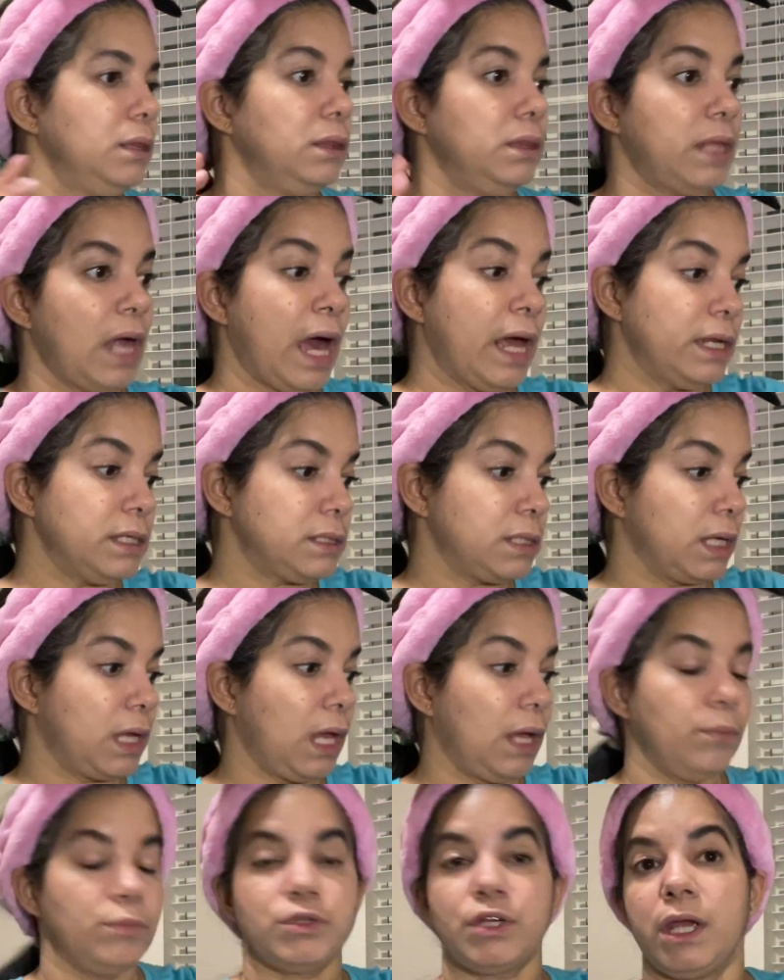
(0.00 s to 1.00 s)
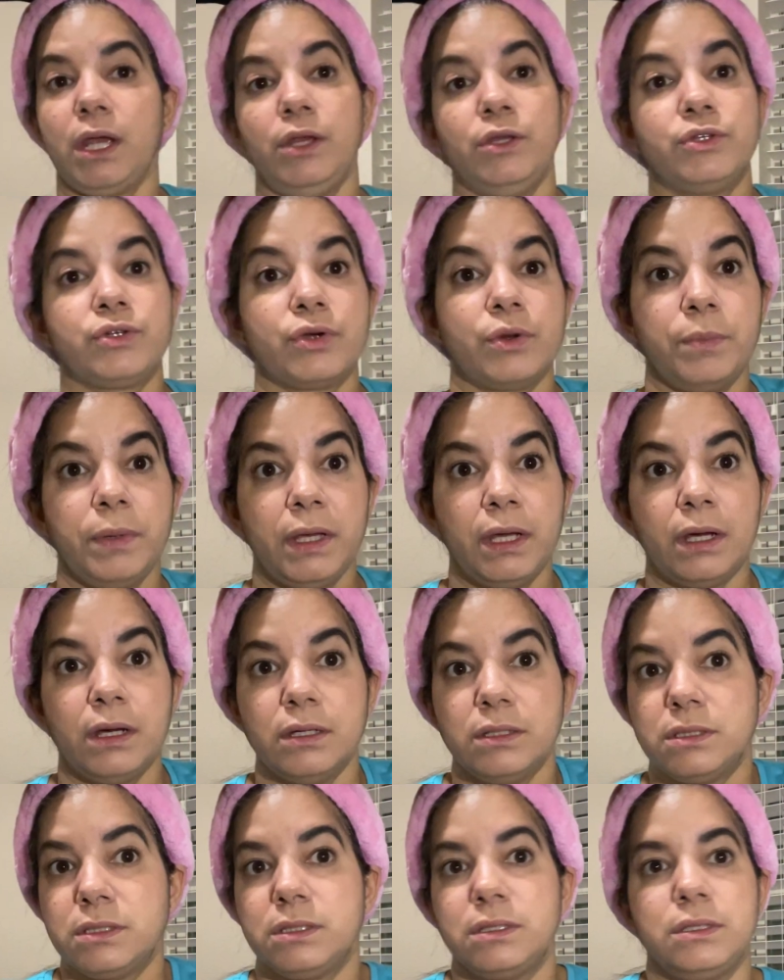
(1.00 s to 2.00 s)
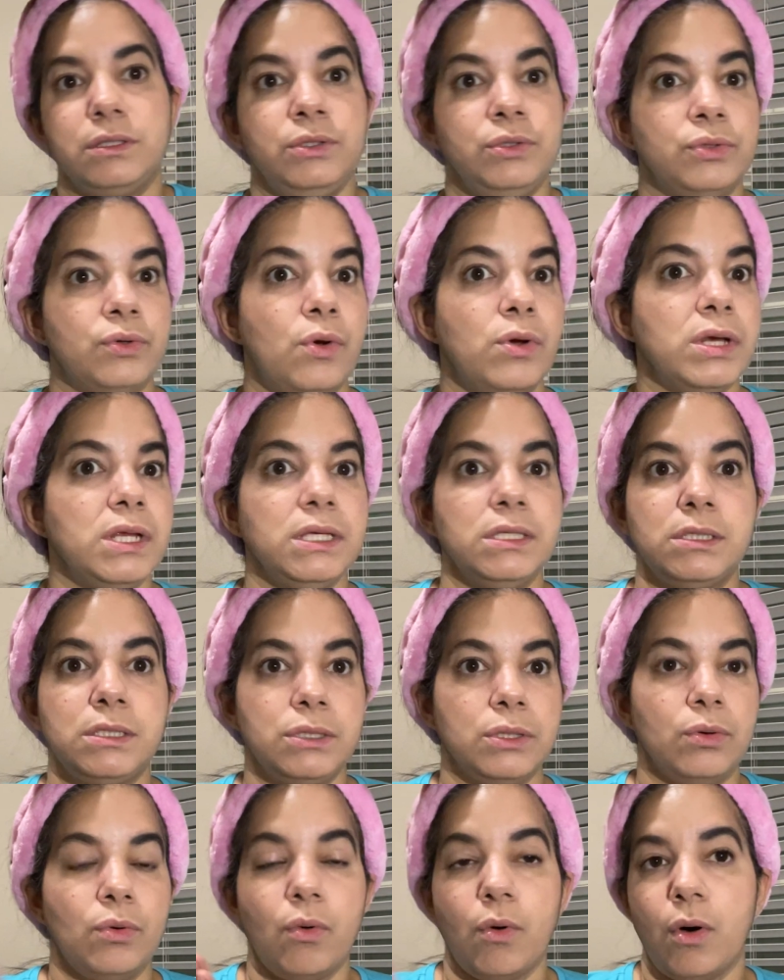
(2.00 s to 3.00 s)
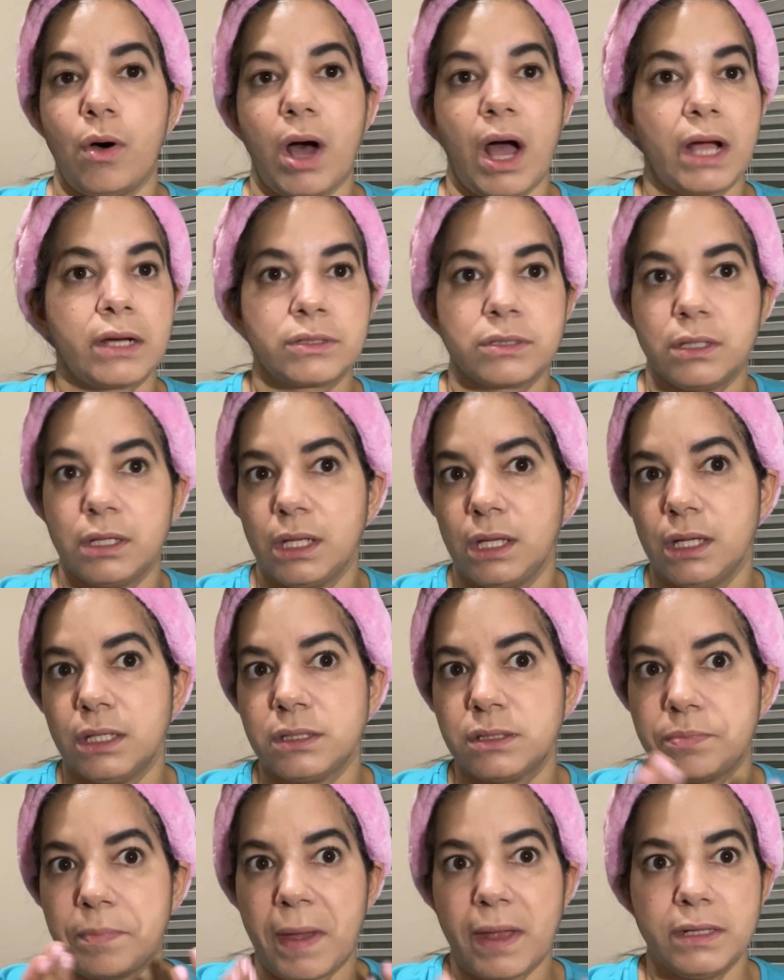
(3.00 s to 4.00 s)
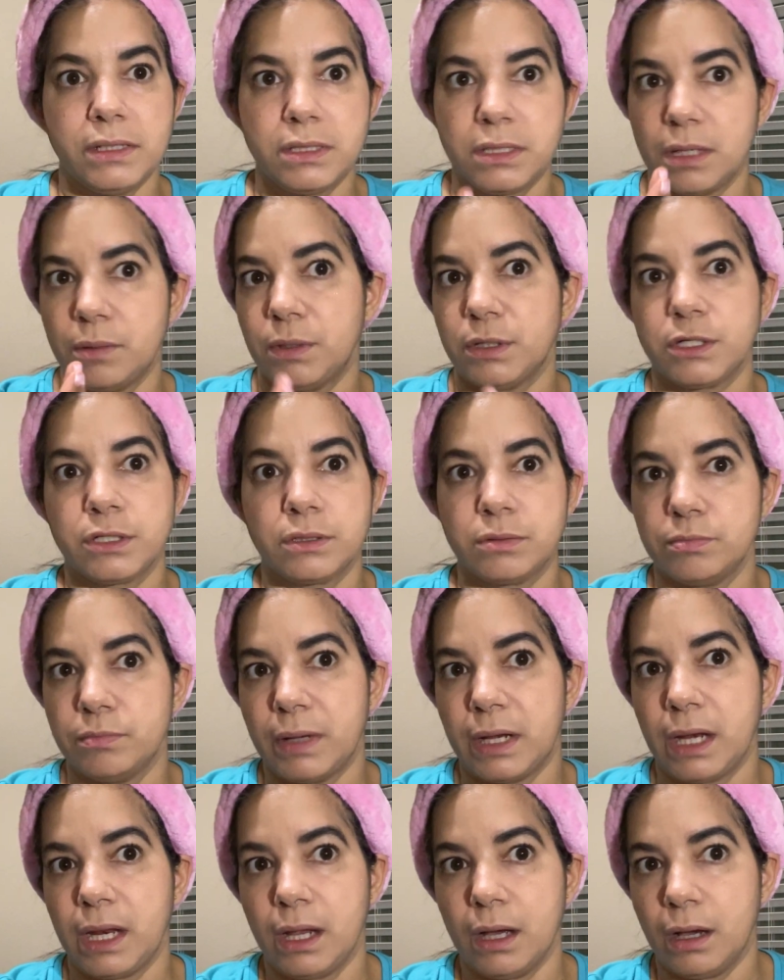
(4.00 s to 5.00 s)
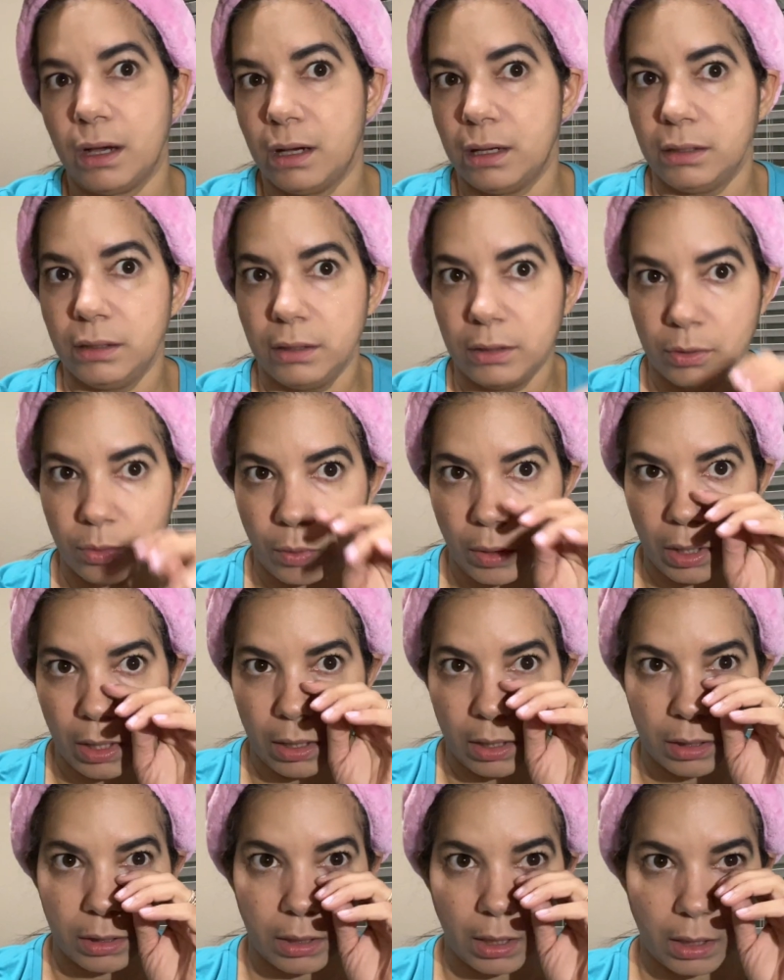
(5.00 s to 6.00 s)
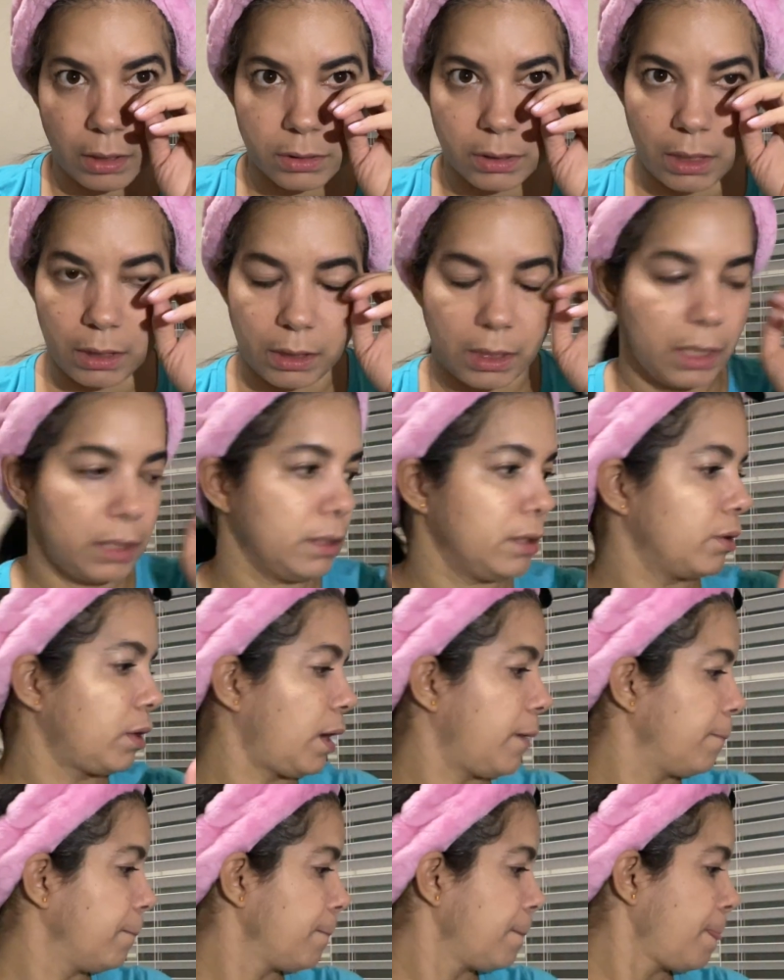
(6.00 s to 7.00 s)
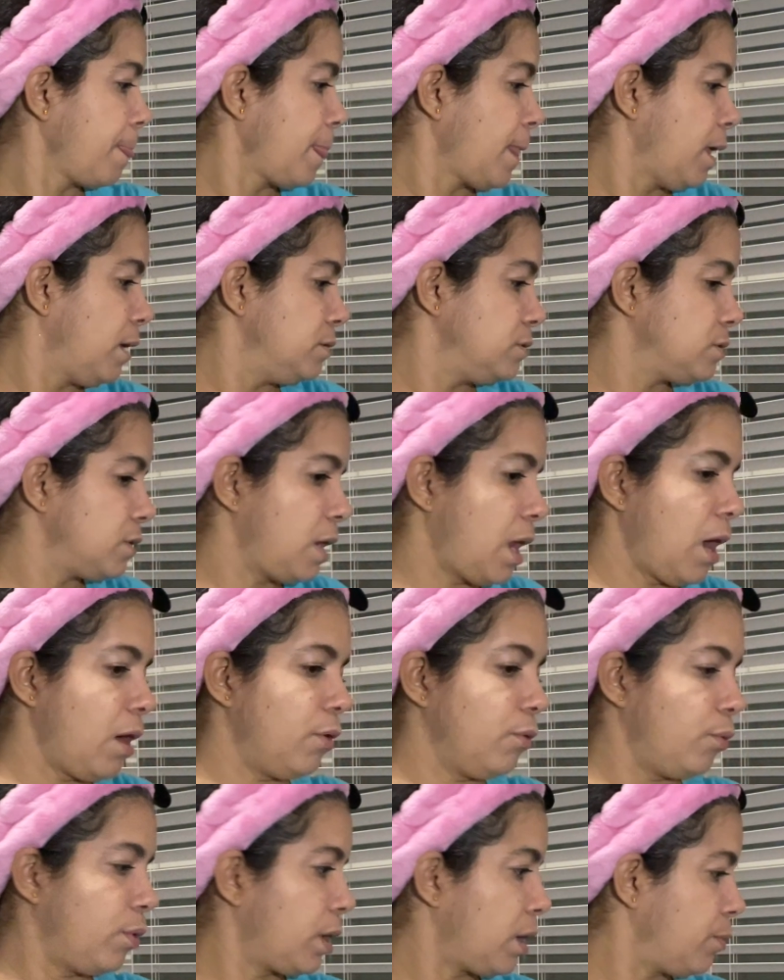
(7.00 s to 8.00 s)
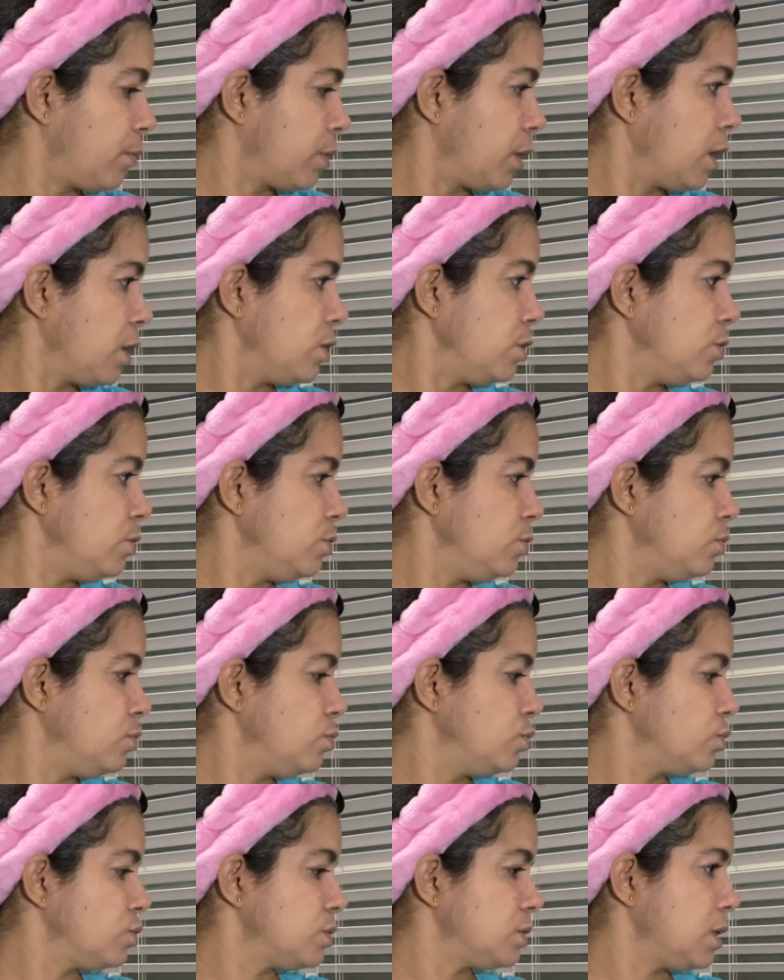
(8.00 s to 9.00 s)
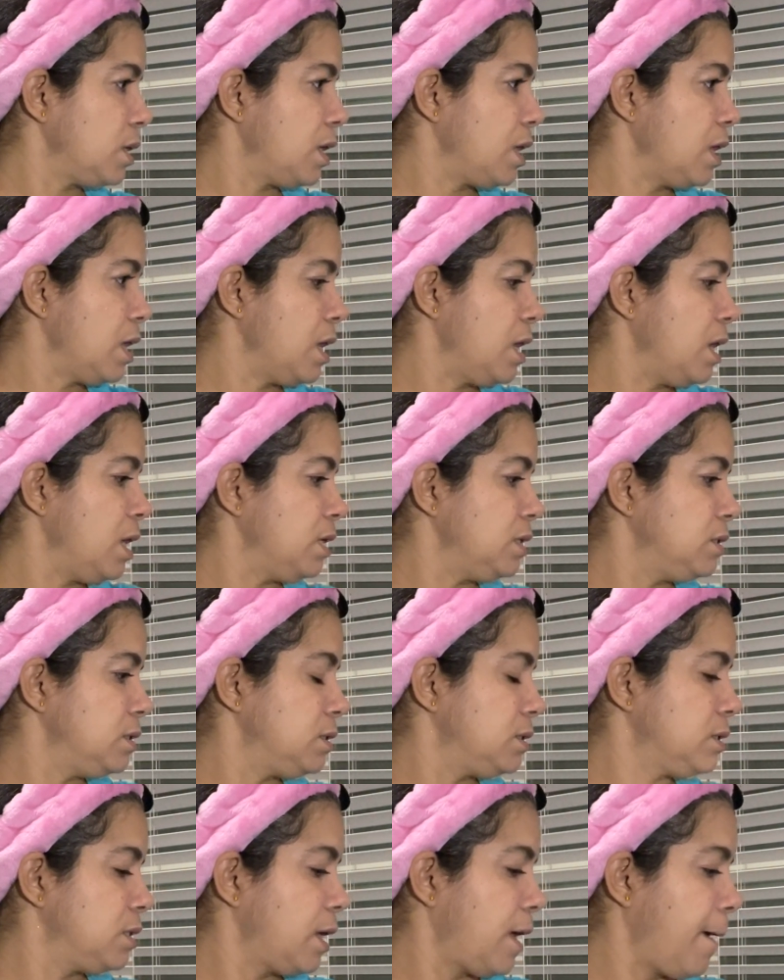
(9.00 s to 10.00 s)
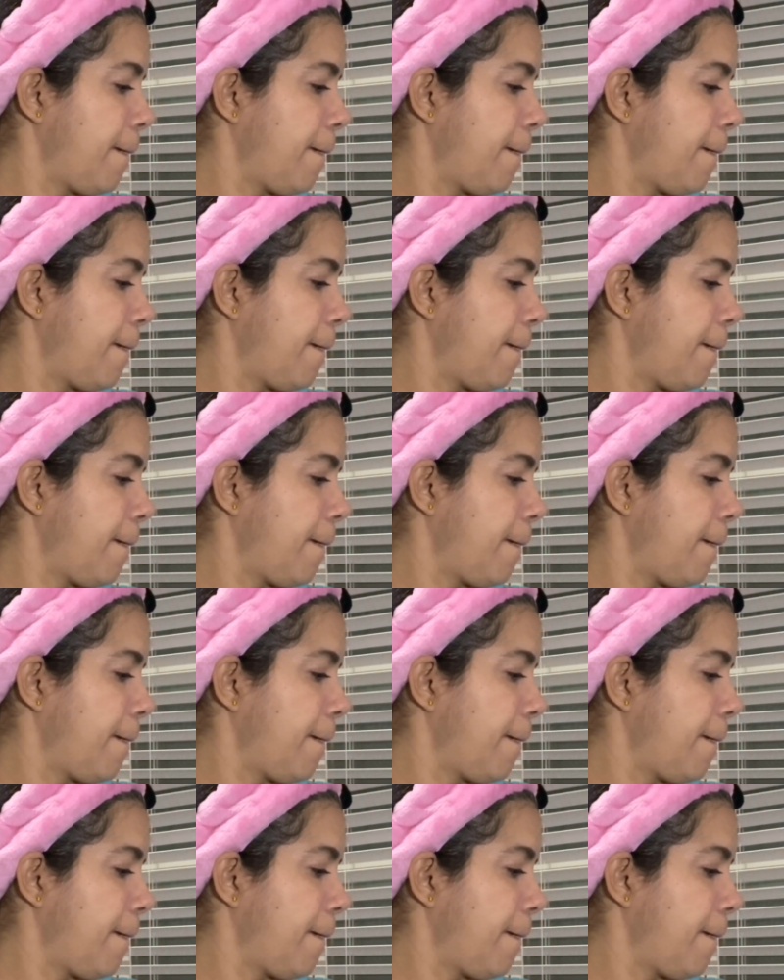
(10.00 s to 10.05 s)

That is a game changer because you don't need to actually spend so much money on doing things like that. Okay, so now what I'm gonna use is